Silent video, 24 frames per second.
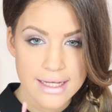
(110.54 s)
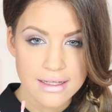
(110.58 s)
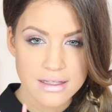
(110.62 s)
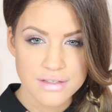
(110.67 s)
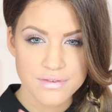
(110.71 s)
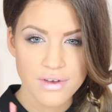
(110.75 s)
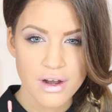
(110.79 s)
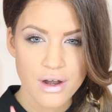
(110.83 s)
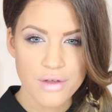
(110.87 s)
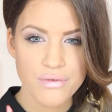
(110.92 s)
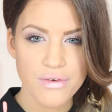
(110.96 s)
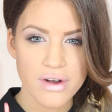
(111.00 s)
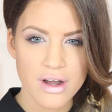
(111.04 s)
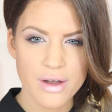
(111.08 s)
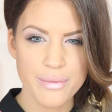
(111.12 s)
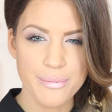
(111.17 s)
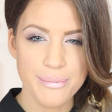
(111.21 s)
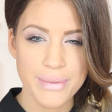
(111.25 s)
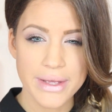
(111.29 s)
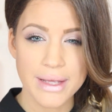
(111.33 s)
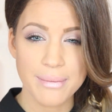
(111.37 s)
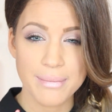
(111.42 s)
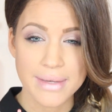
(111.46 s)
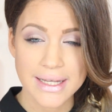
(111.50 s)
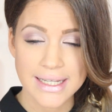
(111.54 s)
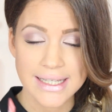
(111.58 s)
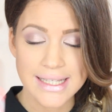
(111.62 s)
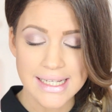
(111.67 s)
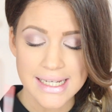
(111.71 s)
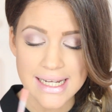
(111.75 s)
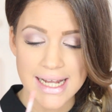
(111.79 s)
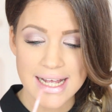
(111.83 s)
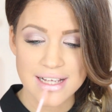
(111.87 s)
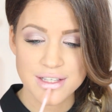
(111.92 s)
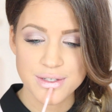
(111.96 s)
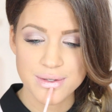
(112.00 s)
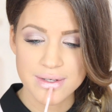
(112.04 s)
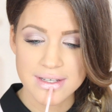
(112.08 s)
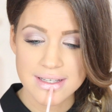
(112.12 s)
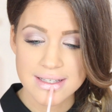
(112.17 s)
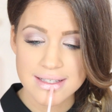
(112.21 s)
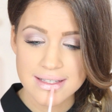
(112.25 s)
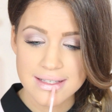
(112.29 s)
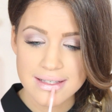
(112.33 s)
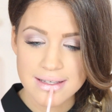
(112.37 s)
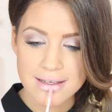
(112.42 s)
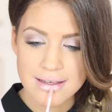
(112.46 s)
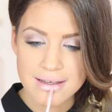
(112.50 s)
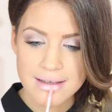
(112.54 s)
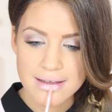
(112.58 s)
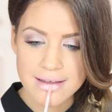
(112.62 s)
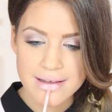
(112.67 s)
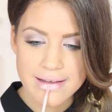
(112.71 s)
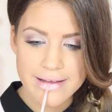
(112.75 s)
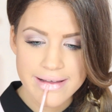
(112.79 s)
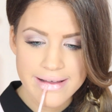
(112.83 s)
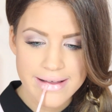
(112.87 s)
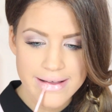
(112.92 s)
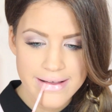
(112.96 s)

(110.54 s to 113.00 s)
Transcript: It's very, very pigmented, as you can see.